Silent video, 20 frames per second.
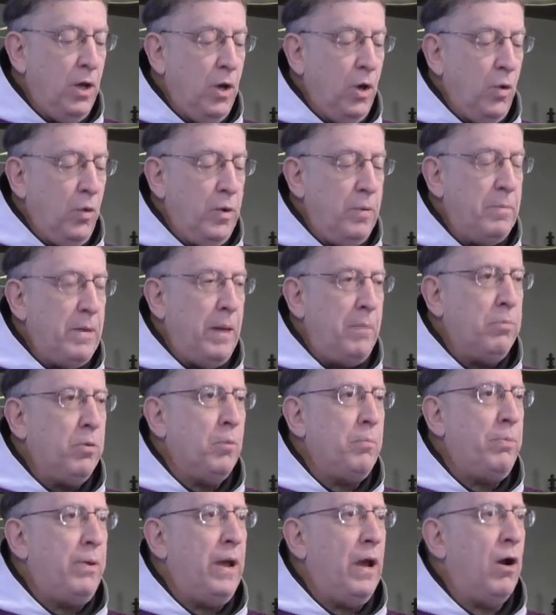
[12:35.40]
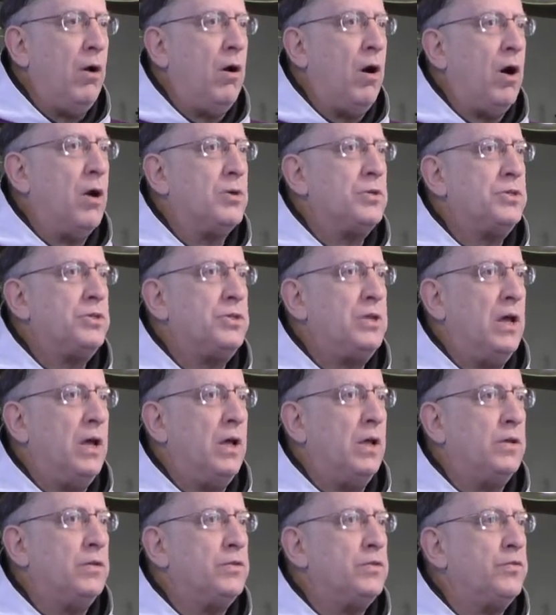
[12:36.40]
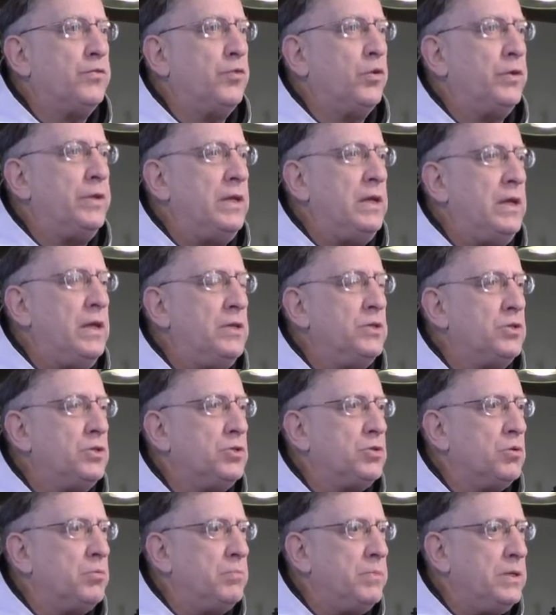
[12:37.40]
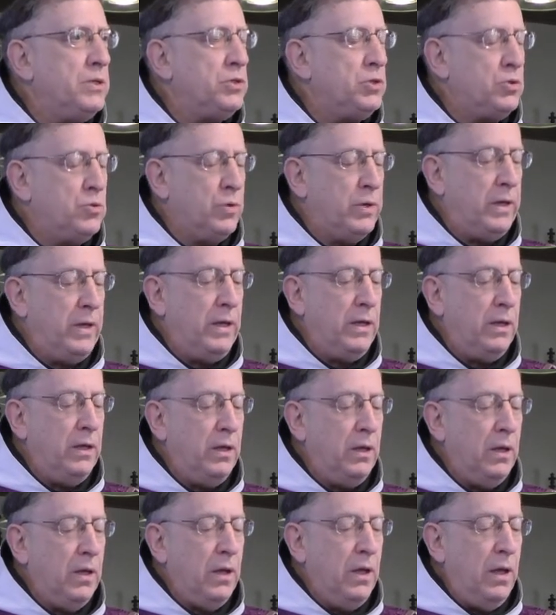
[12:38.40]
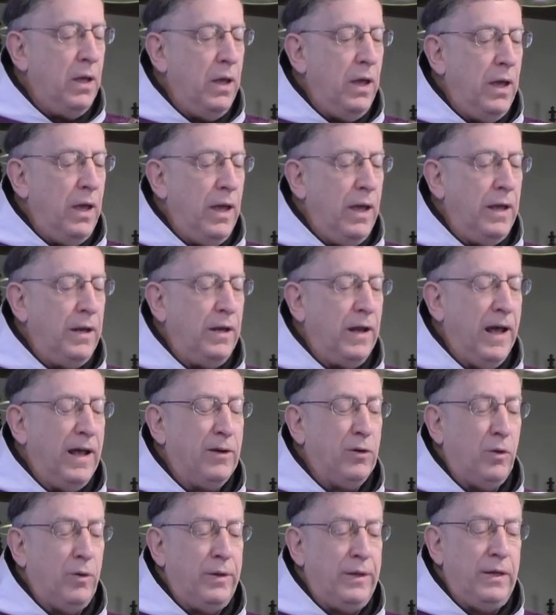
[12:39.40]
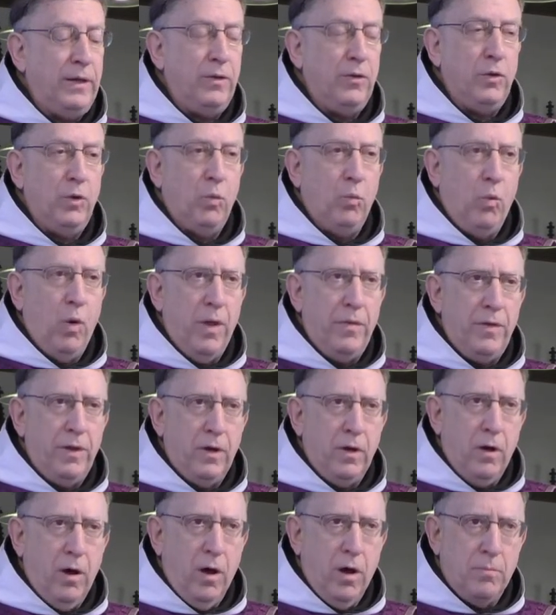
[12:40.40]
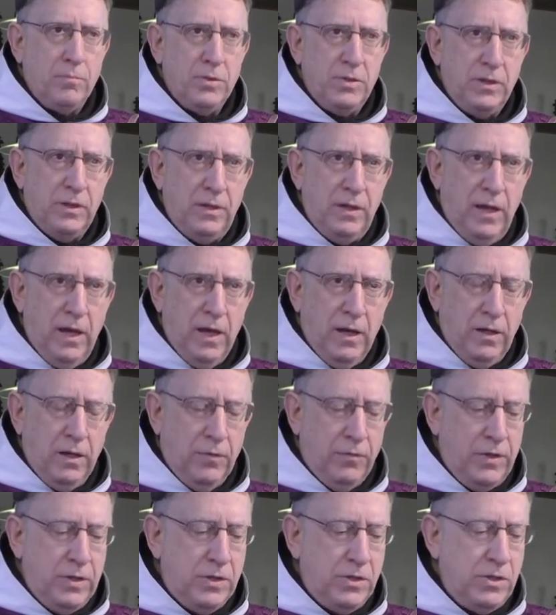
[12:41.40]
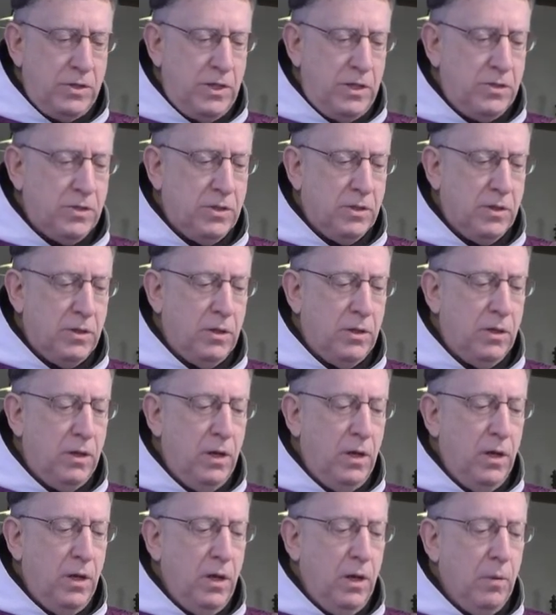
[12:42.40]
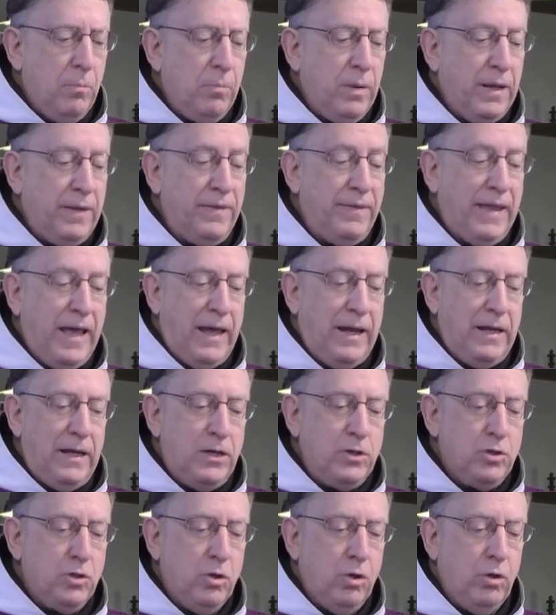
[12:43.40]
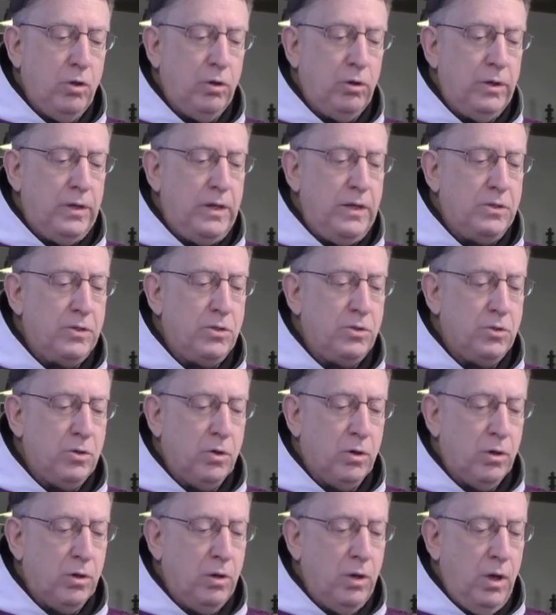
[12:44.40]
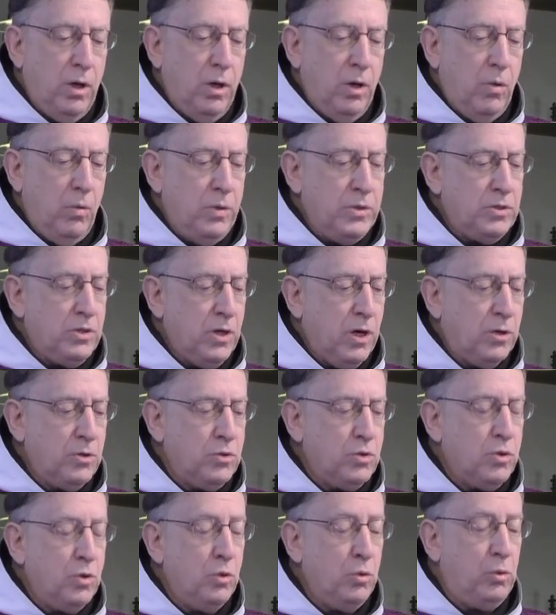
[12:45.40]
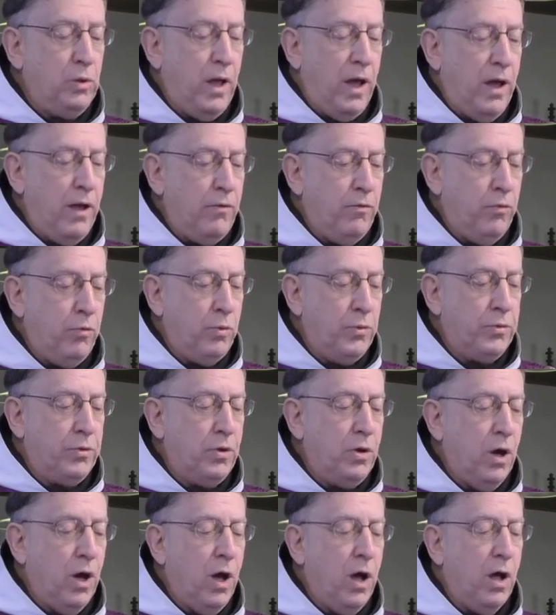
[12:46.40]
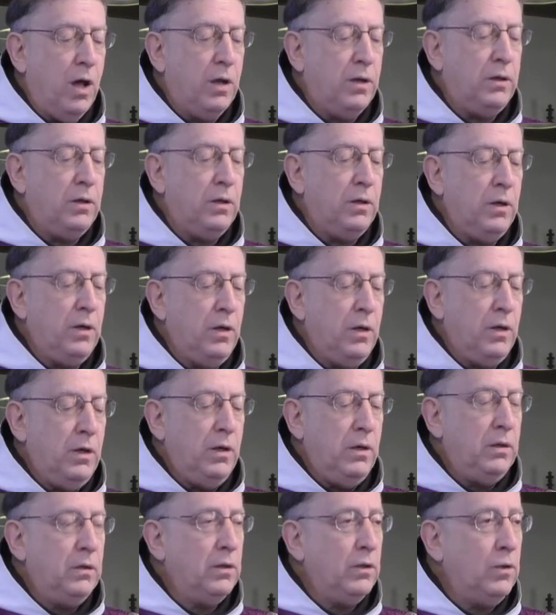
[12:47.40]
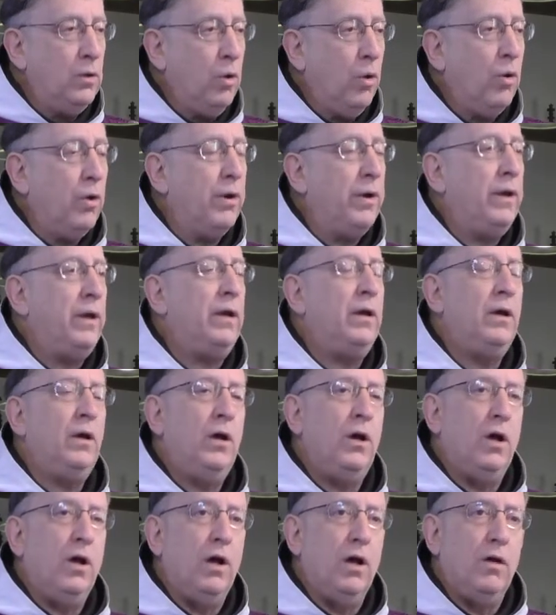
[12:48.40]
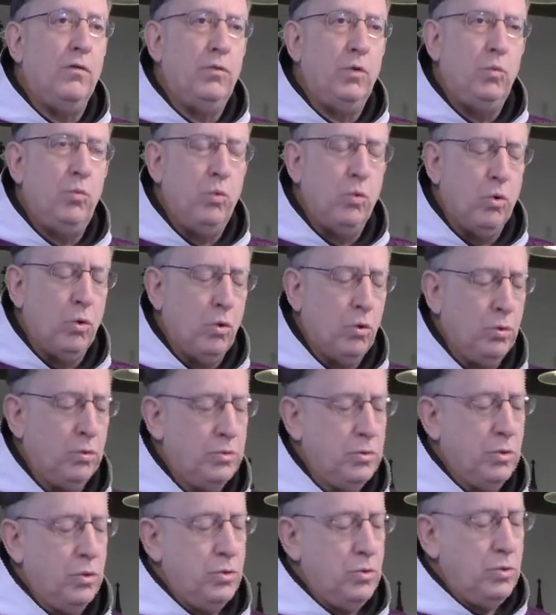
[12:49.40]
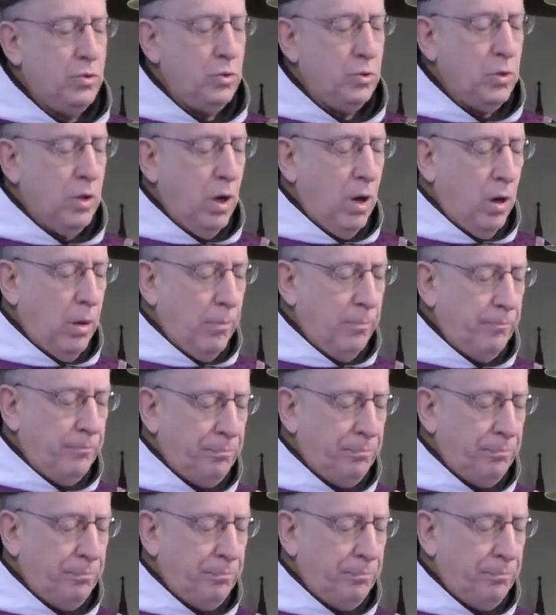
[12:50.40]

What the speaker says: we may prepare ourselves for the Easter mystery, and not only the one that comes at the end of this season, but that eternal Easter, which is our true life with God in the glory of the world to come.